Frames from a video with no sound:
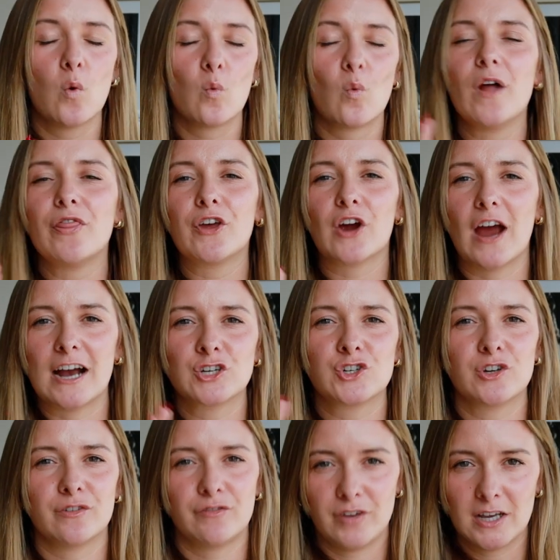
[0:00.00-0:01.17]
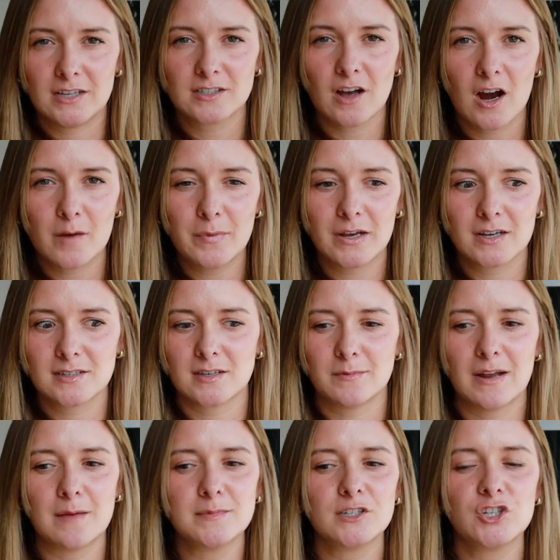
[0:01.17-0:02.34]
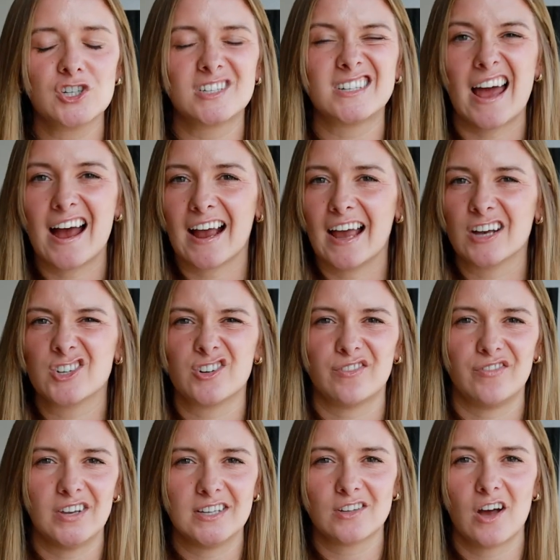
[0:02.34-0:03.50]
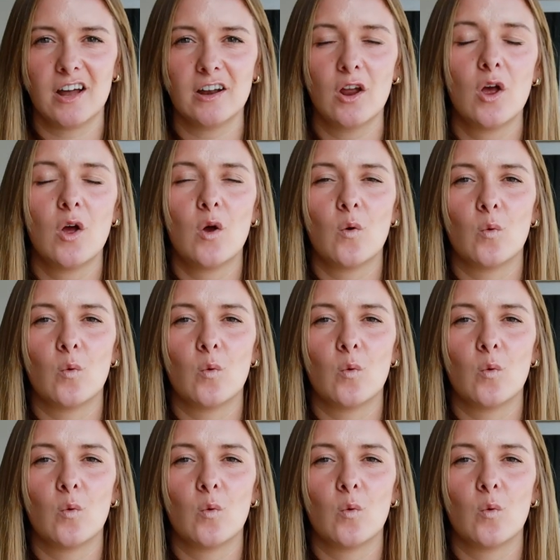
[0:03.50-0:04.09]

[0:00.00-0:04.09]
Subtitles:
what their extra fees are, because sometimes they'll just tack extra fees on